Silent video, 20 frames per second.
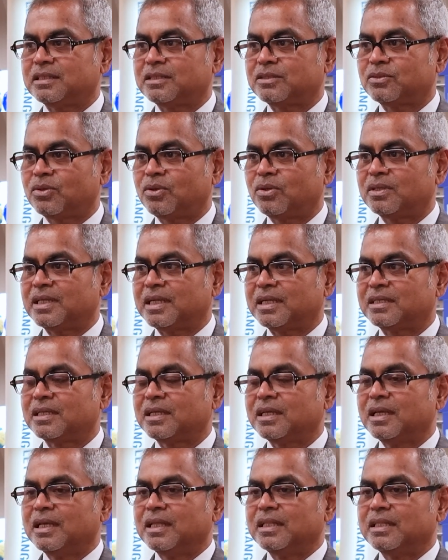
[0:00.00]
told that
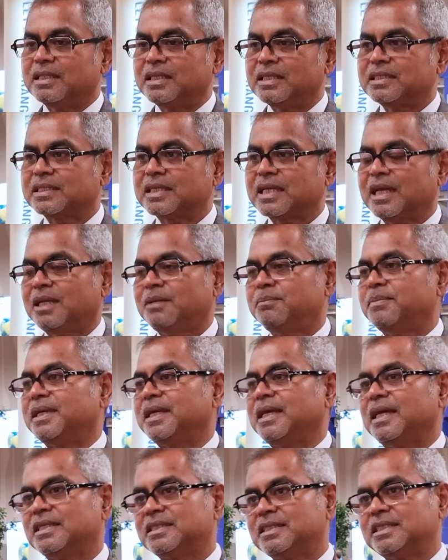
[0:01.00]
this can be
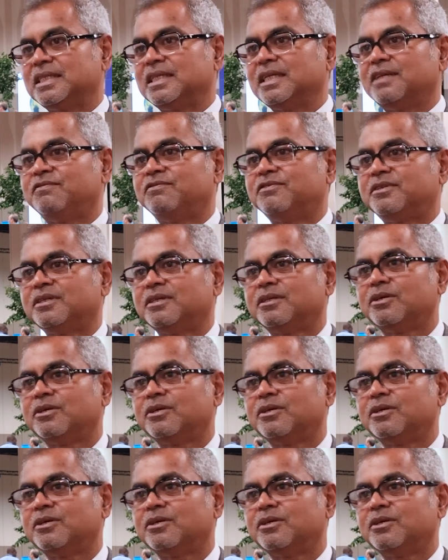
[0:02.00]
achieved